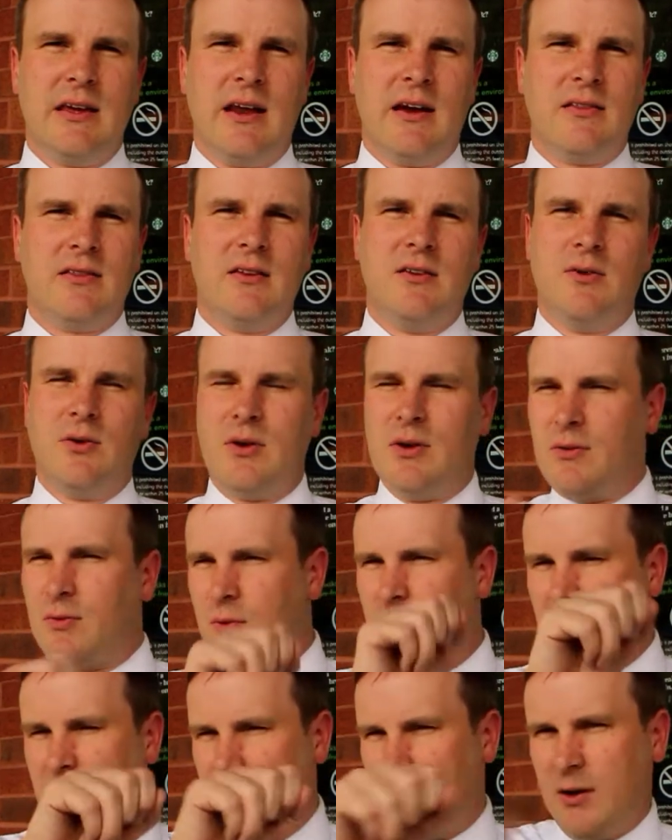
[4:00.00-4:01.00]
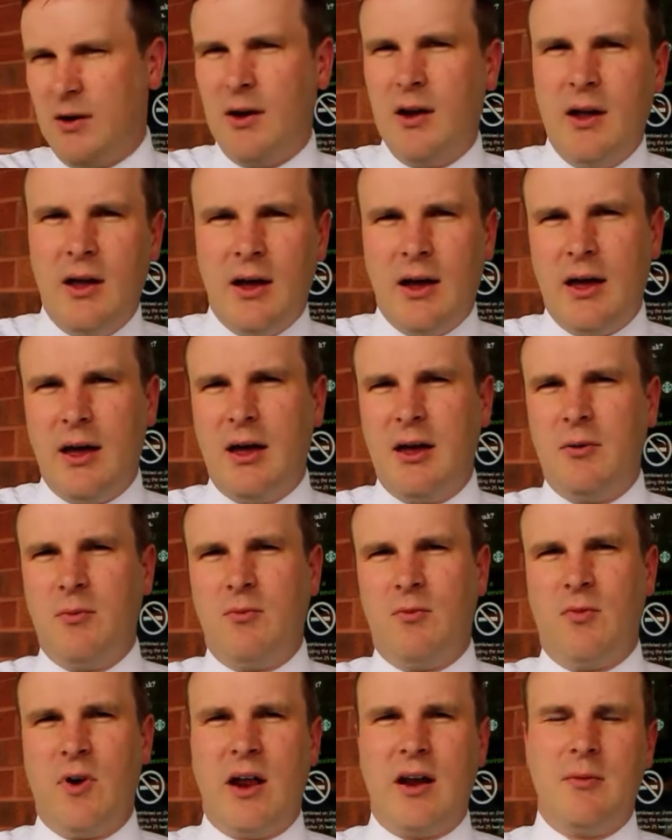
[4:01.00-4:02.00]
out the door where they're
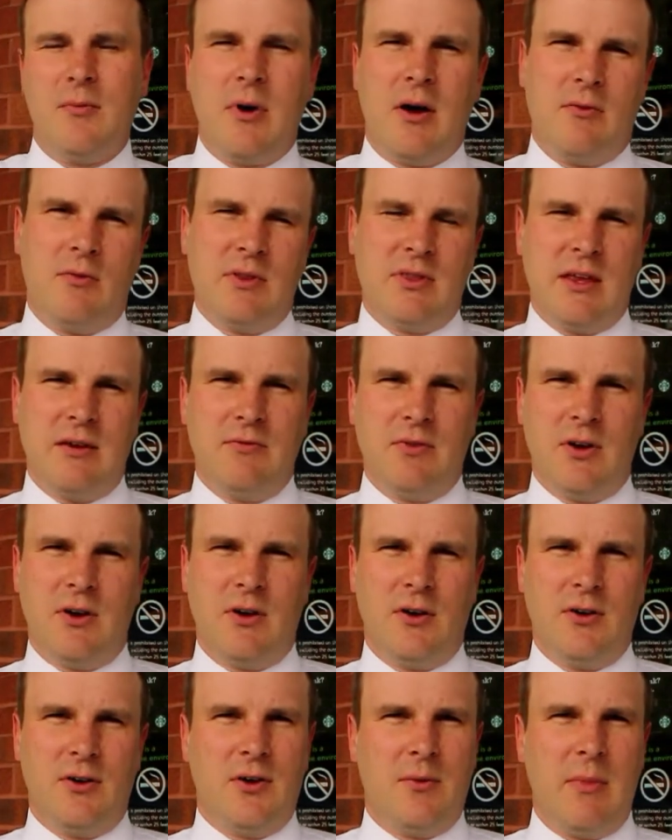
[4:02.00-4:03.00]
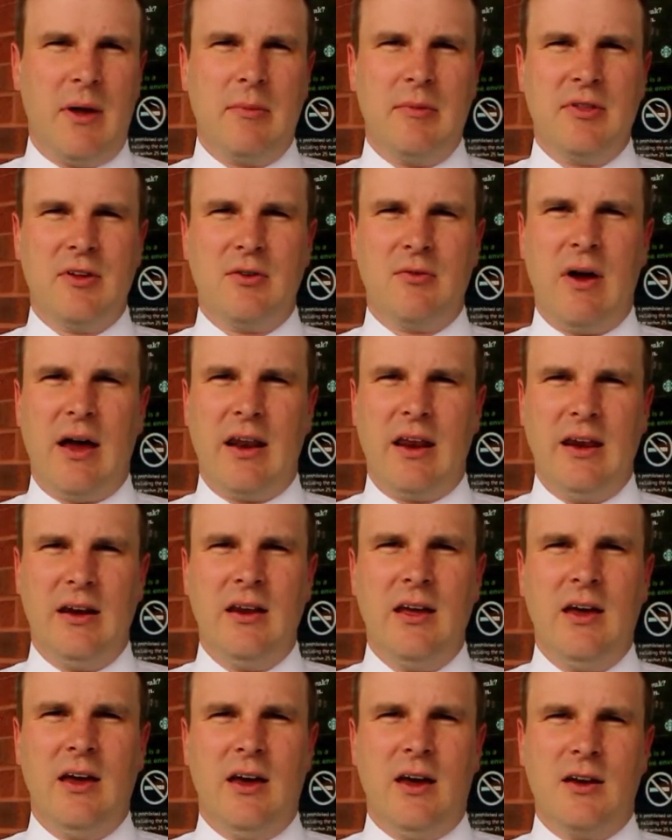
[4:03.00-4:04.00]
writing about what they've learned, or maybe they're writing
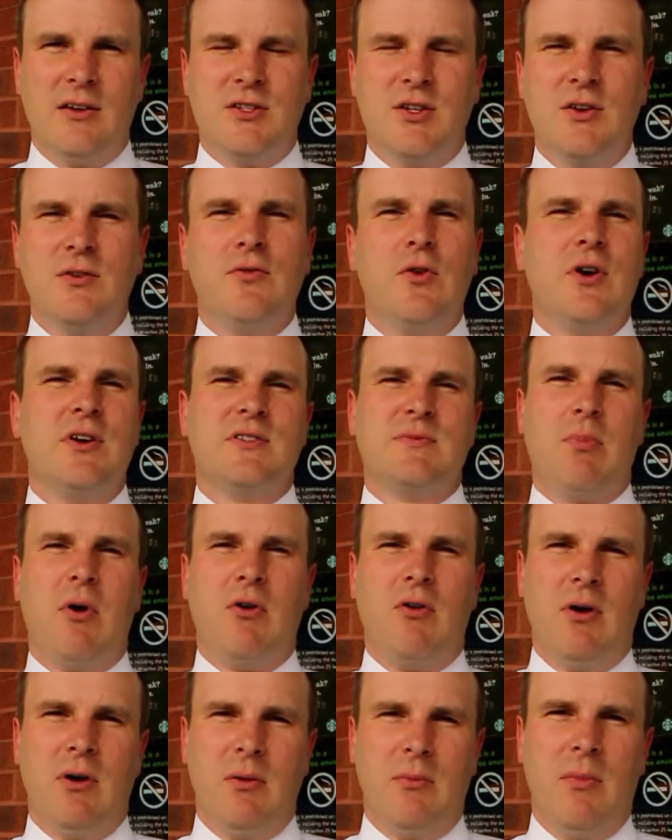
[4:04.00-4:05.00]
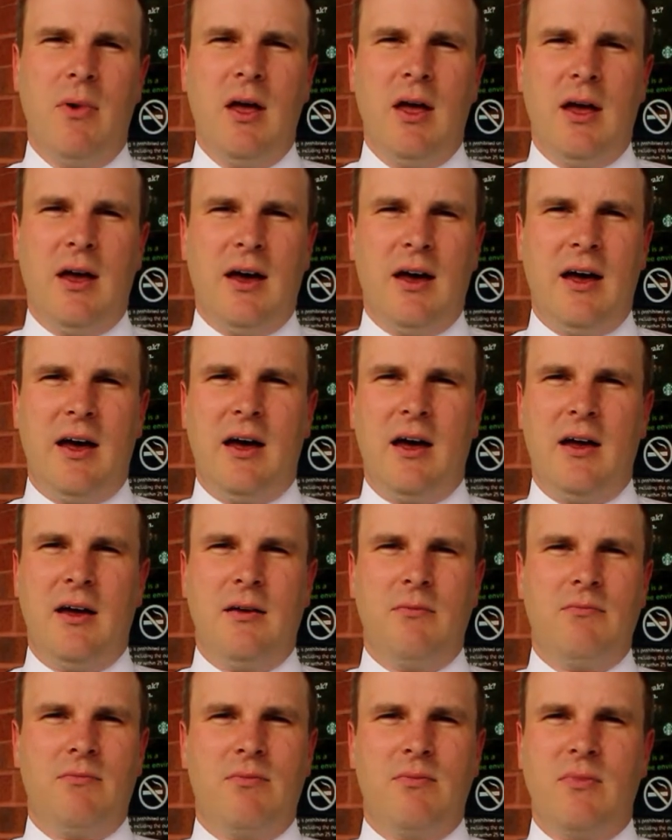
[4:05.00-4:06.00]
a 2-voice poem
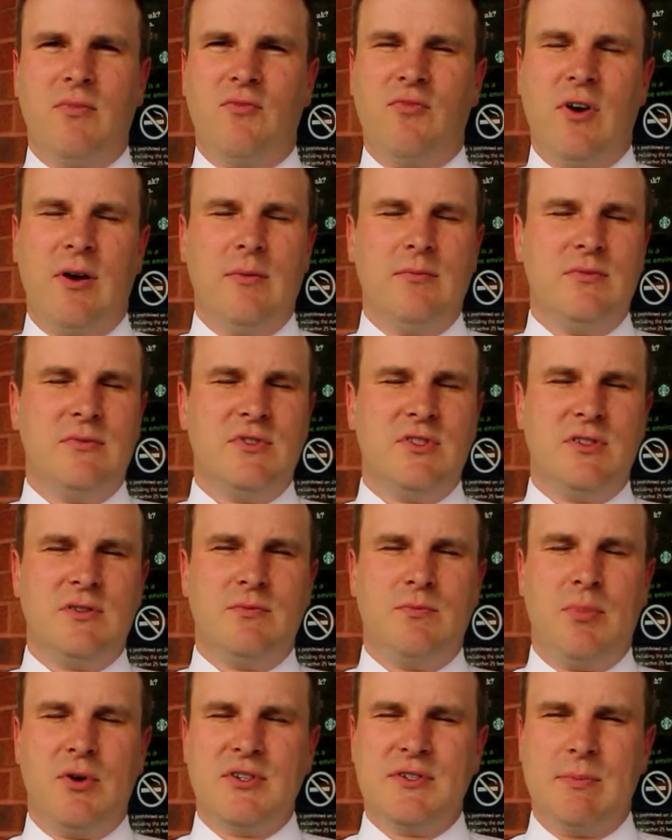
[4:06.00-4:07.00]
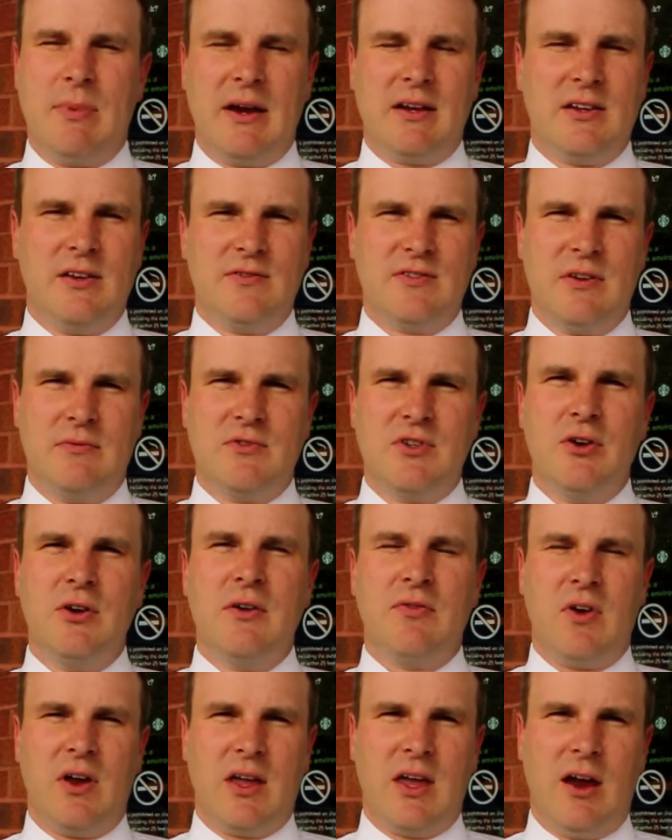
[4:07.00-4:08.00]
from perspectives of 2
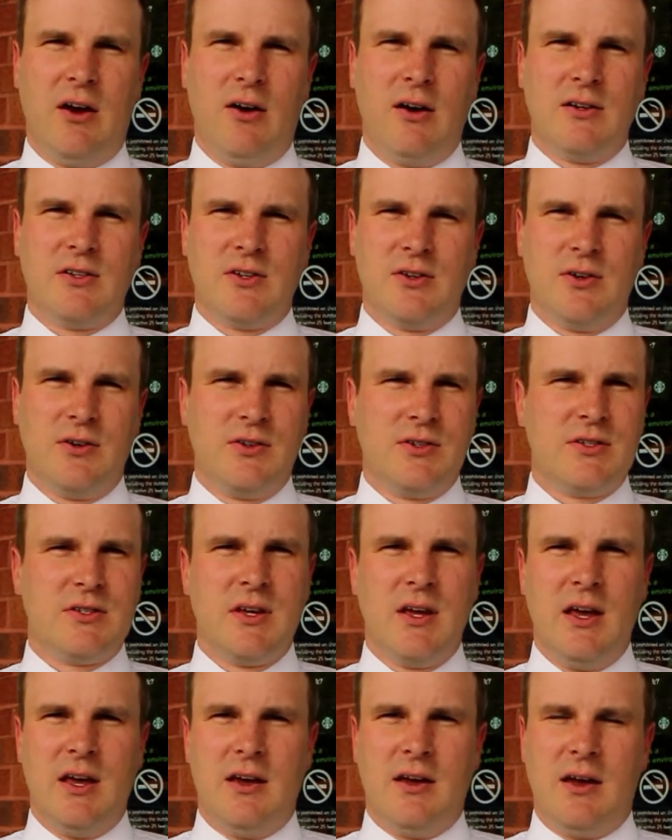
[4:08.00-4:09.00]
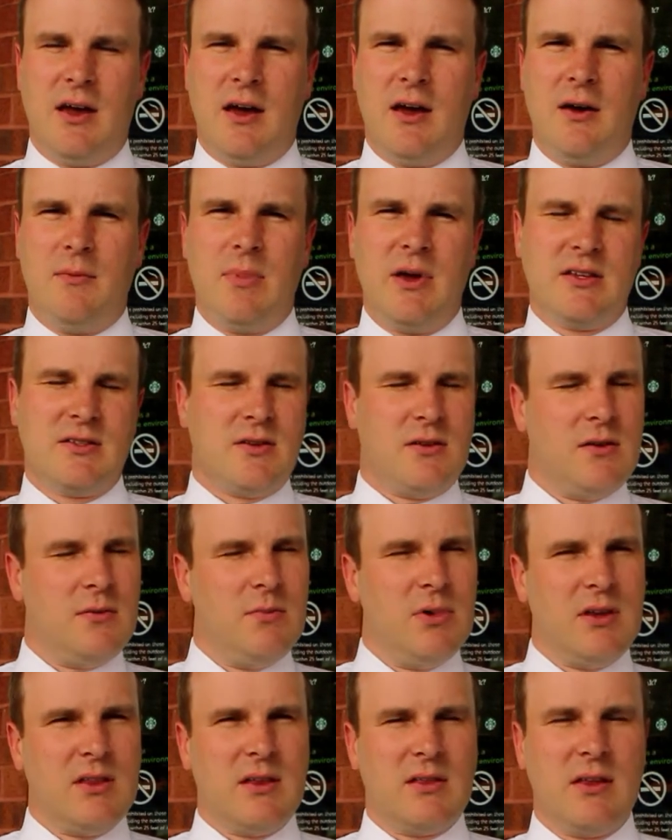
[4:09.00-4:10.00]
different characters based on a
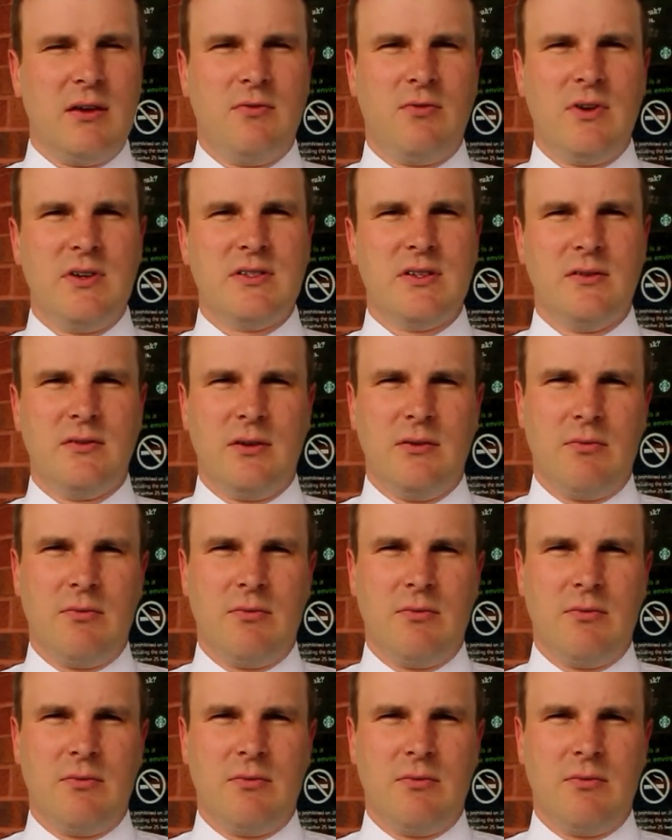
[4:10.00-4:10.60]
book that they've recently